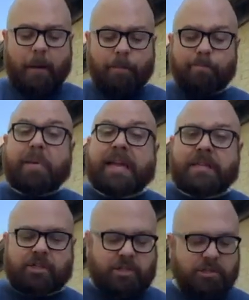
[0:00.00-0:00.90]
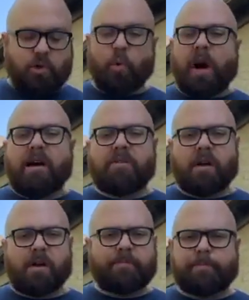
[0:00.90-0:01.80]
peach,
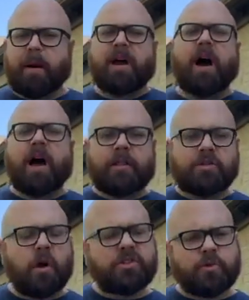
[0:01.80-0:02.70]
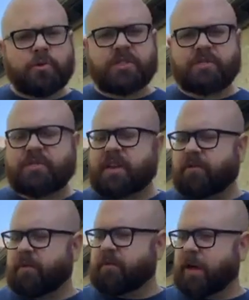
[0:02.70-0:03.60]
guava, pecan. There's all sorts of
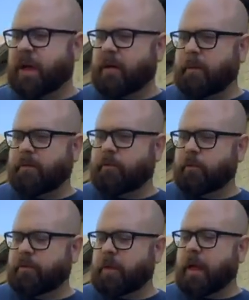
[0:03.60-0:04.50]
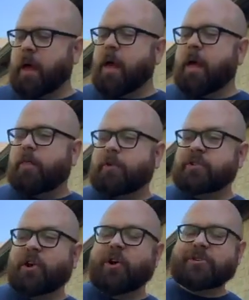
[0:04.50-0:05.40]
different fruit.
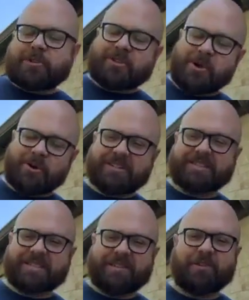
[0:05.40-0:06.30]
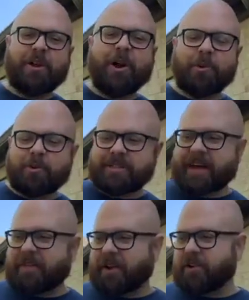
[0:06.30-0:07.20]
There's all sorts of different hardwoods
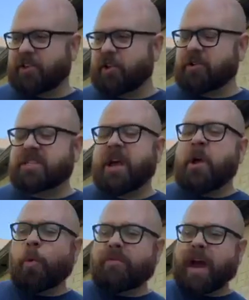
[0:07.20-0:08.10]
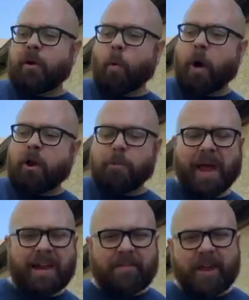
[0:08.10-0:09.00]
out there to use. We've got our water
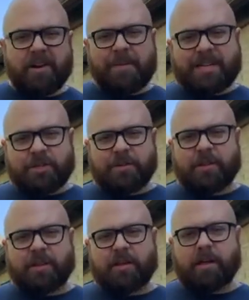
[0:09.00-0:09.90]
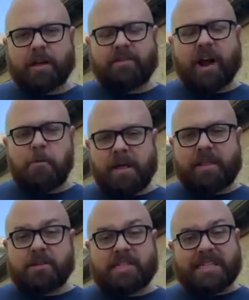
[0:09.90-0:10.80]
pan in there to make sure that the environment in
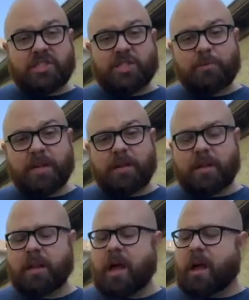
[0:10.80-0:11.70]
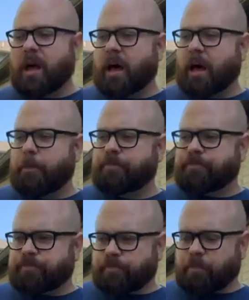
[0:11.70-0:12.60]
there stays humid
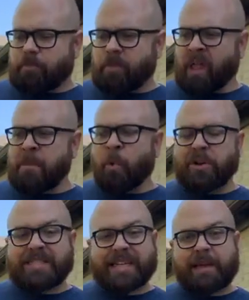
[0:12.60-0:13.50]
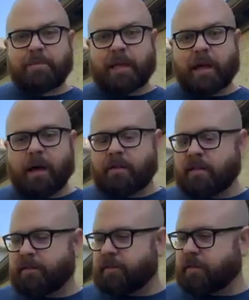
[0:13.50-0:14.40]
and moist, to keep
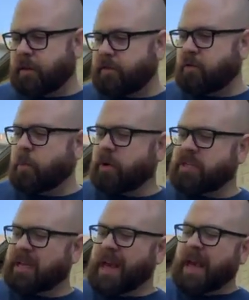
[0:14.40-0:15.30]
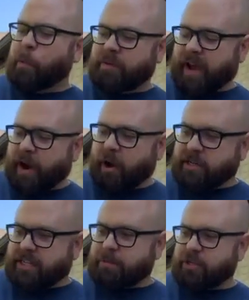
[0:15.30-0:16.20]
the food moist. We've got our
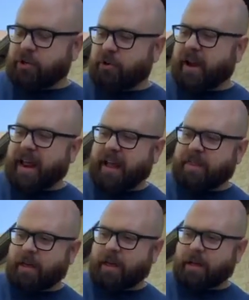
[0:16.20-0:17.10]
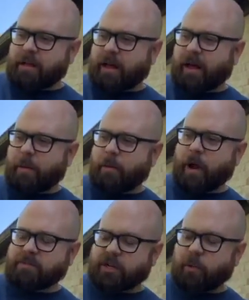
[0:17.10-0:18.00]
temperature grate at the
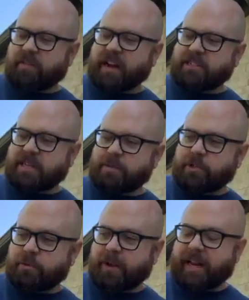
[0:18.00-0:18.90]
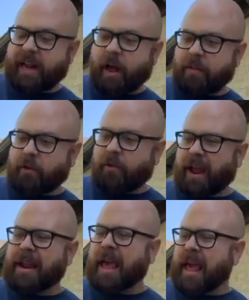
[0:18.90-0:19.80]
we've got our temperature read on the
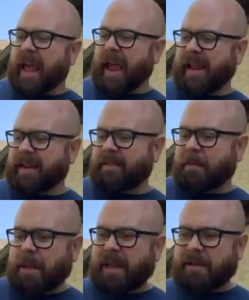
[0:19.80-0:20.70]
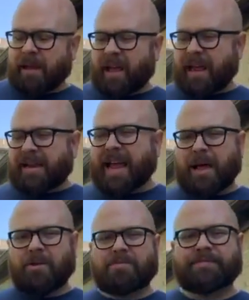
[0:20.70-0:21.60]
grate and in the meat, and
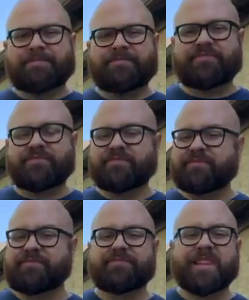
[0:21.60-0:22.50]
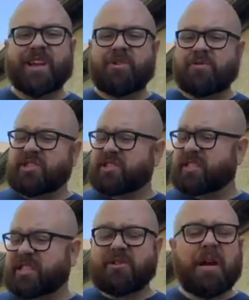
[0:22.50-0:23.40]
now we just
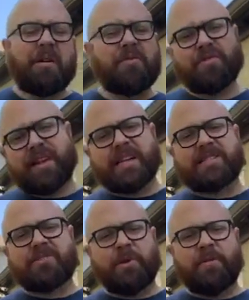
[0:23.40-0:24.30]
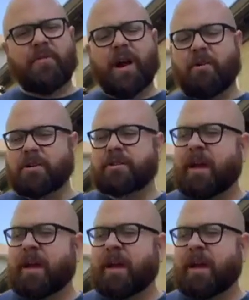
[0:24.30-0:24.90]
sit around for the next 3 or 4 hours,